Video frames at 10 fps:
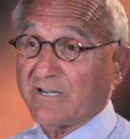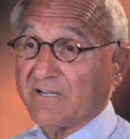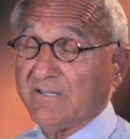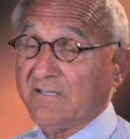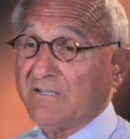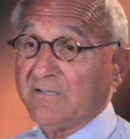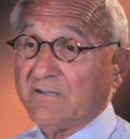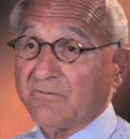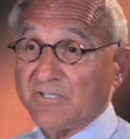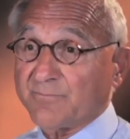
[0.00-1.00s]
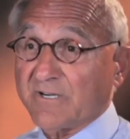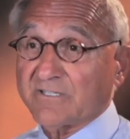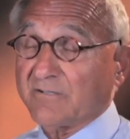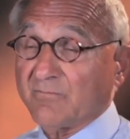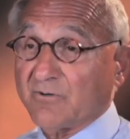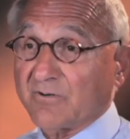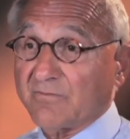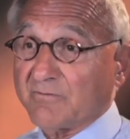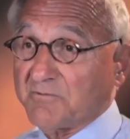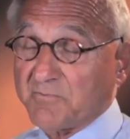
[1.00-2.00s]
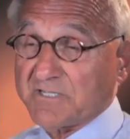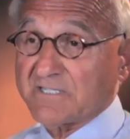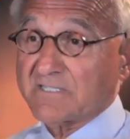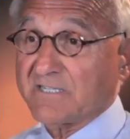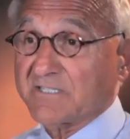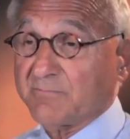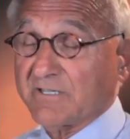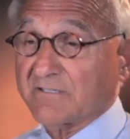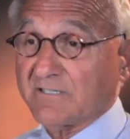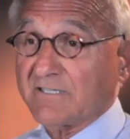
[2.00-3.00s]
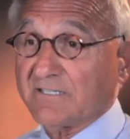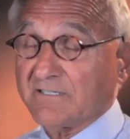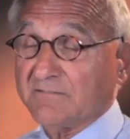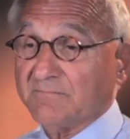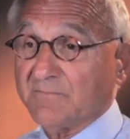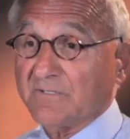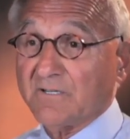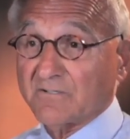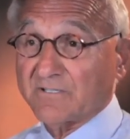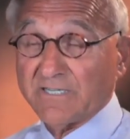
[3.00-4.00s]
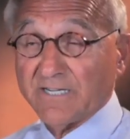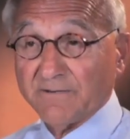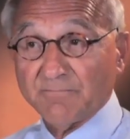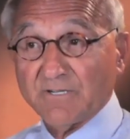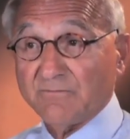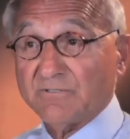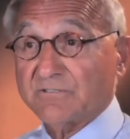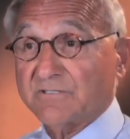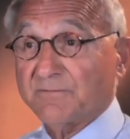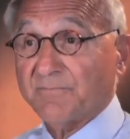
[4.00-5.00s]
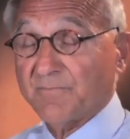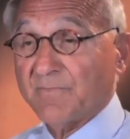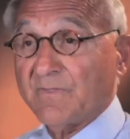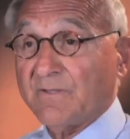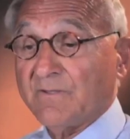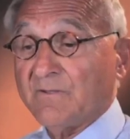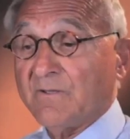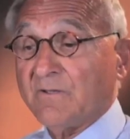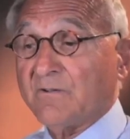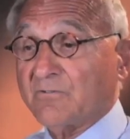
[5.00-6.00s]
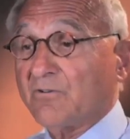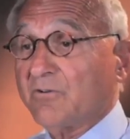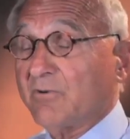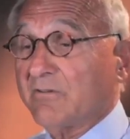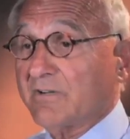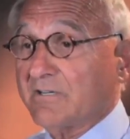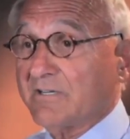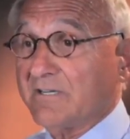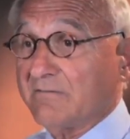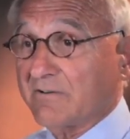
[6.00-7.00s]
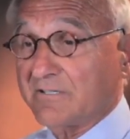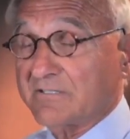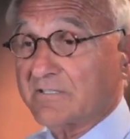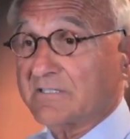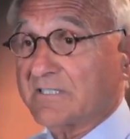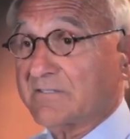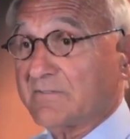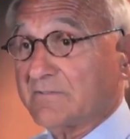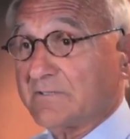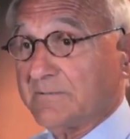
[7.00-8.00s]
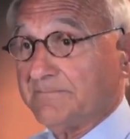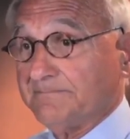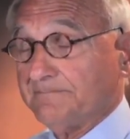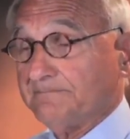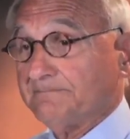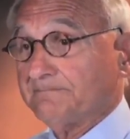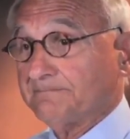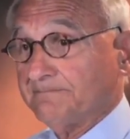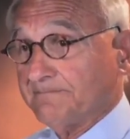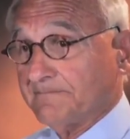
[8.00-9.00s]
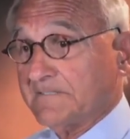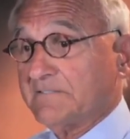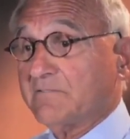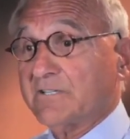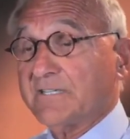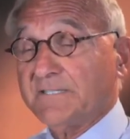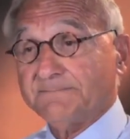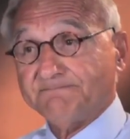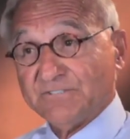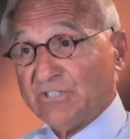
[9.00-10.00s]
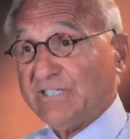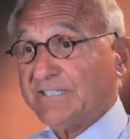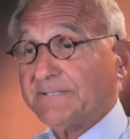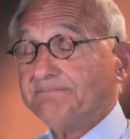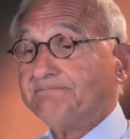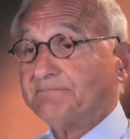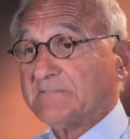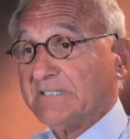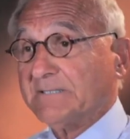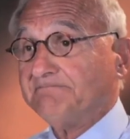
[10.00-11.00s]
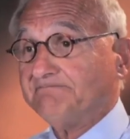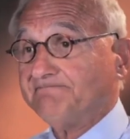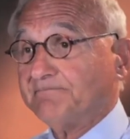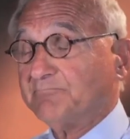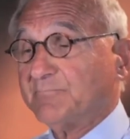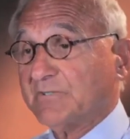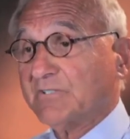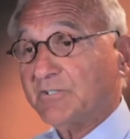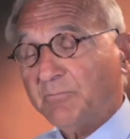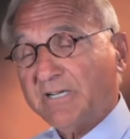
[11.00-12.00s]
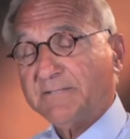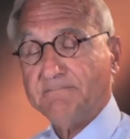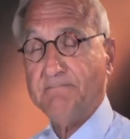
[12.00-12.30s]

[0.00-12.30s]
I respected more from a business aspect than I did Uncle Dan. He was uh, truly one of a kind, very successful, uh, very unique, uh, good man.